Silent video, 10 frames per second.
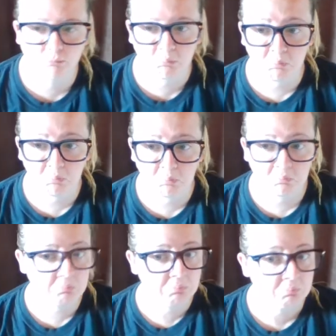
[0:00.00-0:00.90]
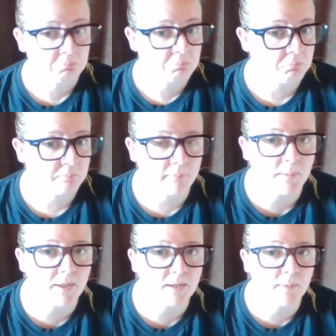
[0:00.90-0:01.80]
Mm-hmm.
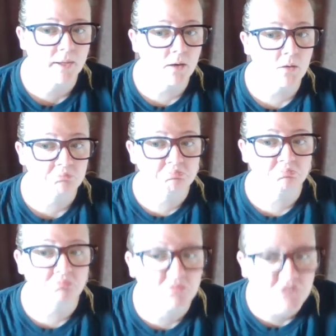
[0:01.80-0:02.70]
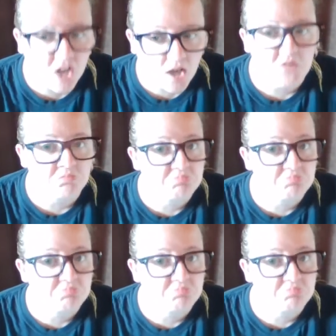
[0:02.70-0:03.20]
Maybe I could be in it. Mm-hmm. And die.